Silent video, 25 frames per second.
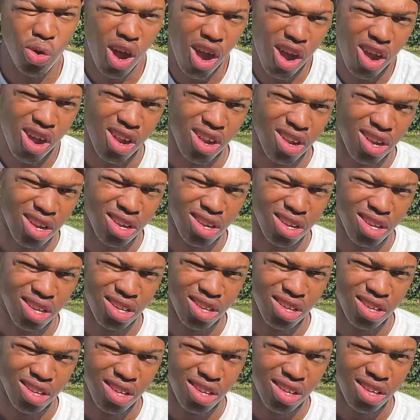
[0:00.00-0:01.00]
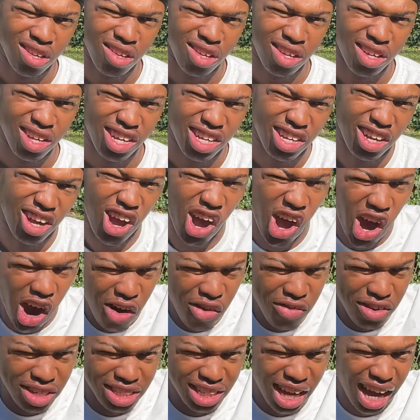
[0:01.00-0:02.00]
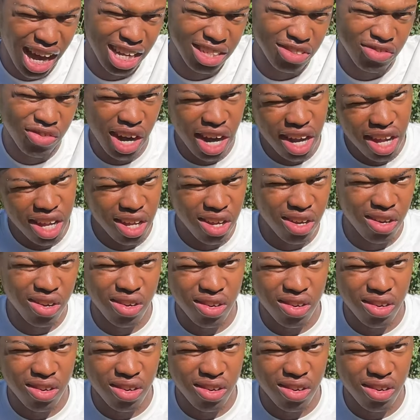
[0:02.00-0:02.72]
are, all resides right here.